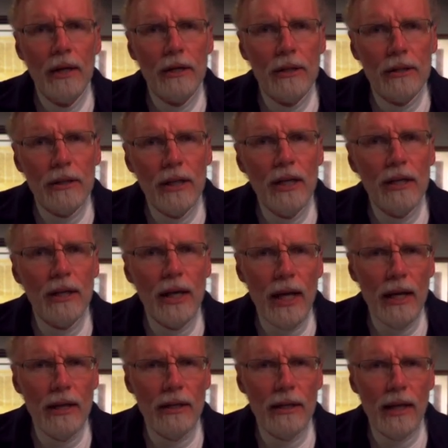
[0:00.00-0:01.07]

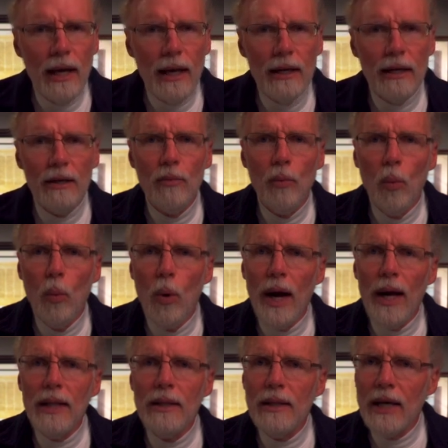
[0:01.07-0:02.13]
clearly indicated
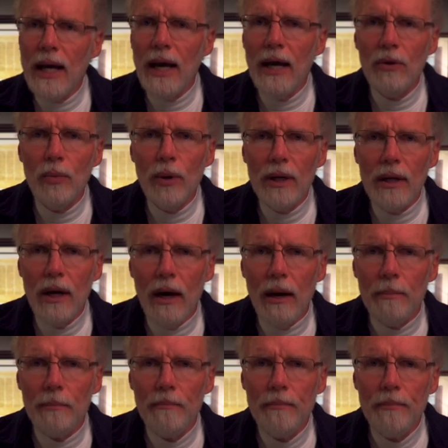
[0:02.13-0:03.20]
when the end would come.